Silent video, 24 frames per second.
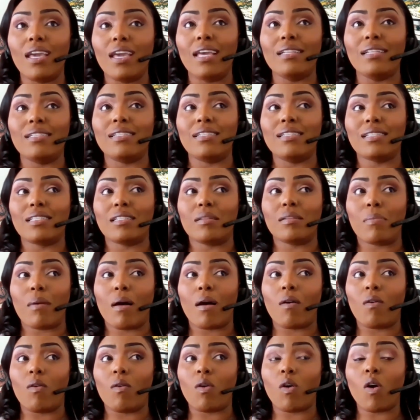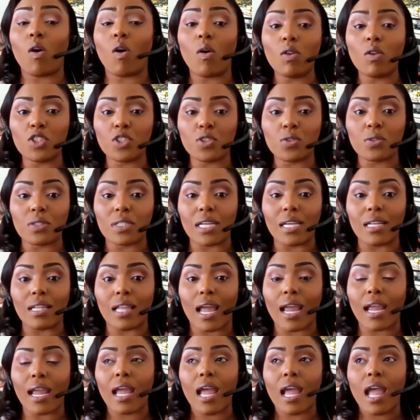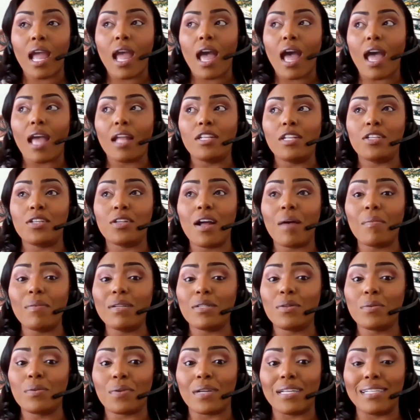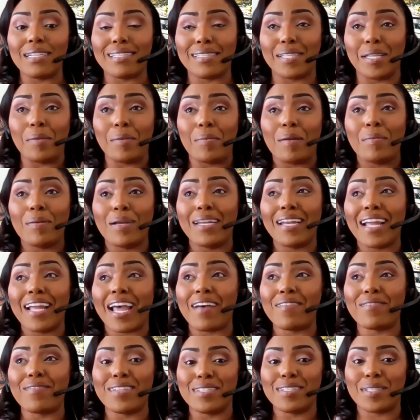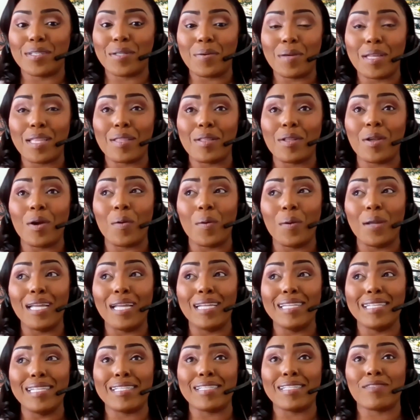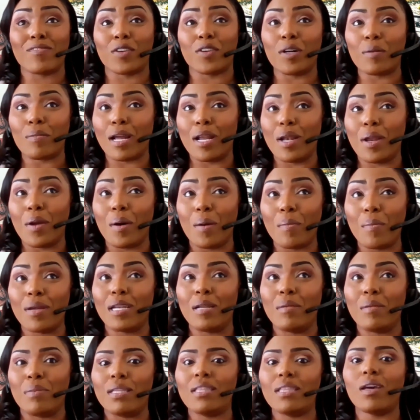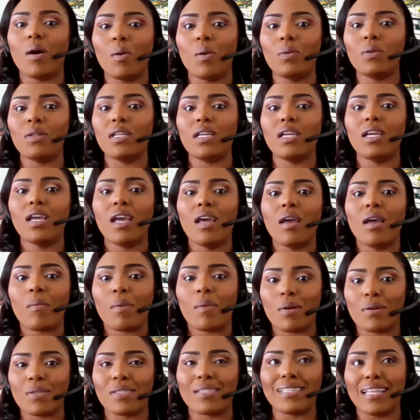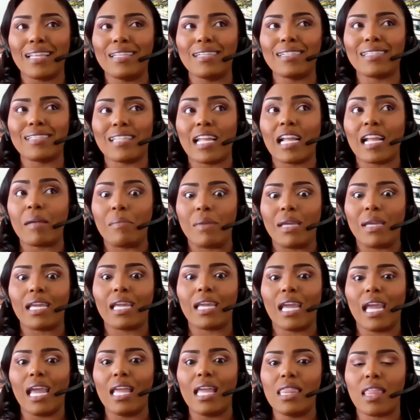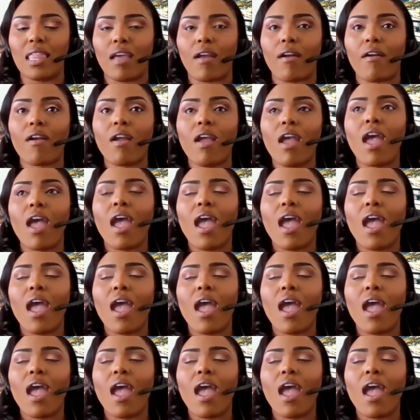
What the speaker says: It's just about culturally, like, do you know how much racism I'm going to have to deal with going into this firm? I know I'm going to be the only person that looks like me in there.